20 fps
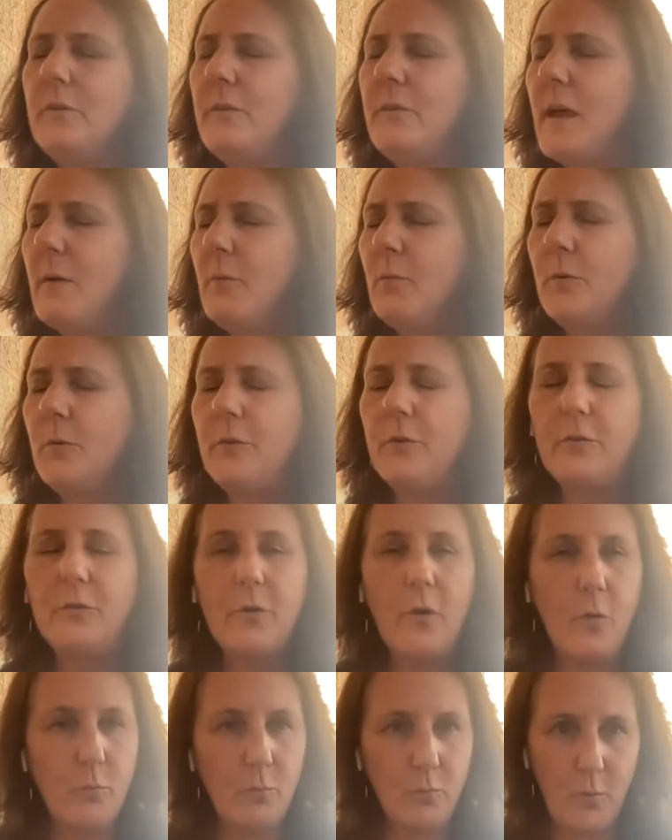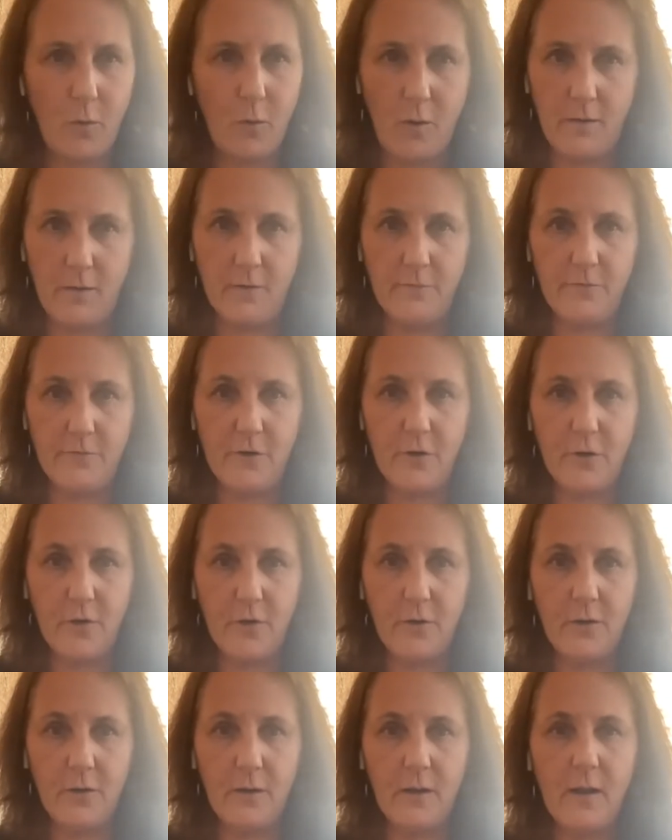that was so wrong of
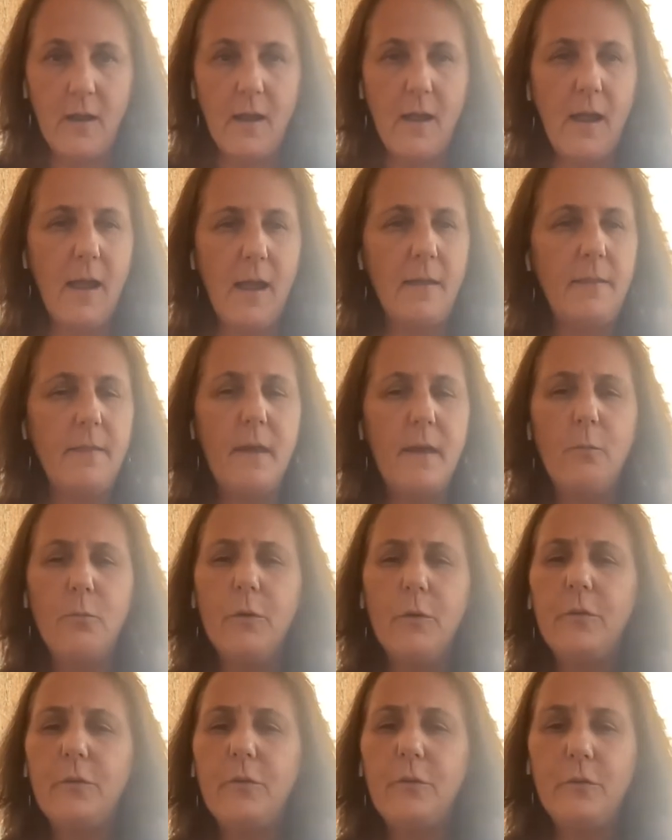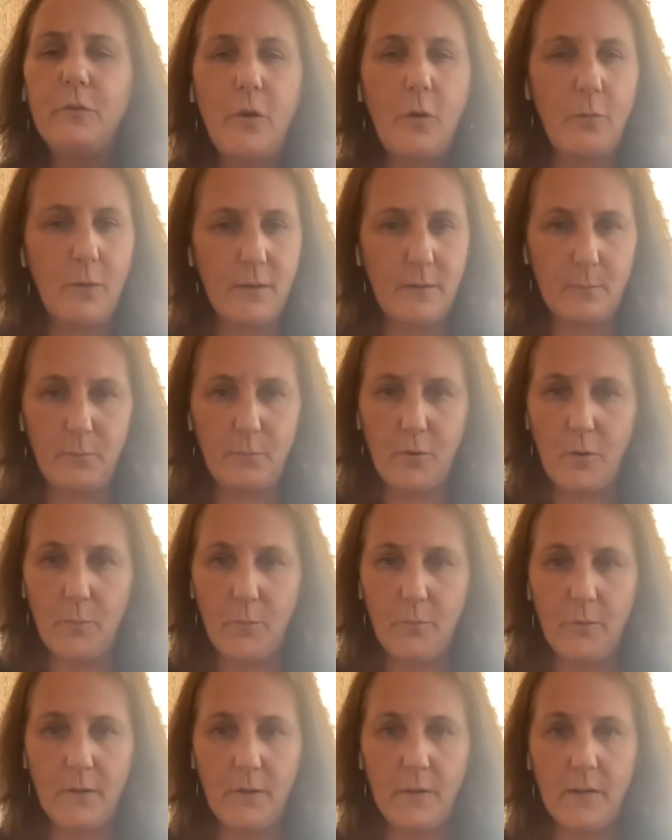her, and that was so
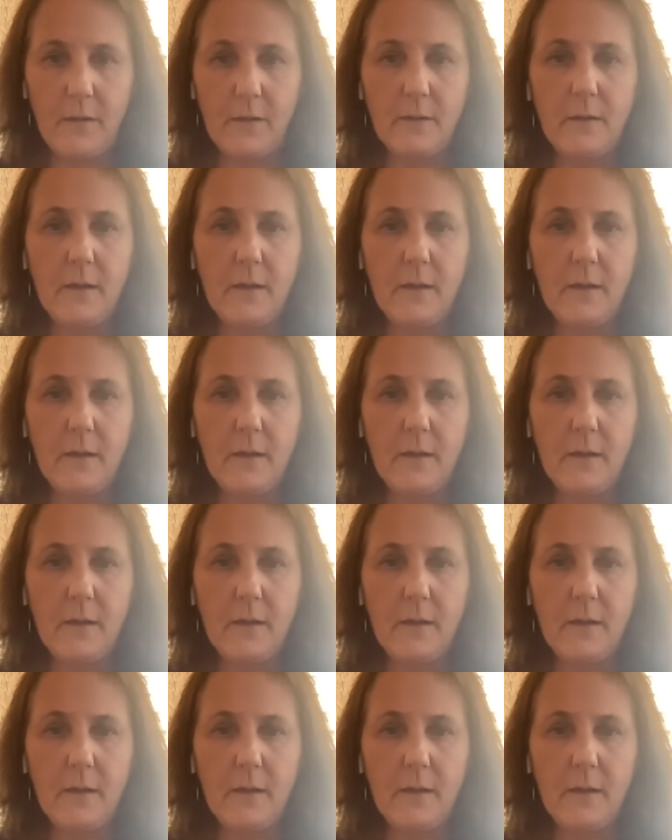inappropriate,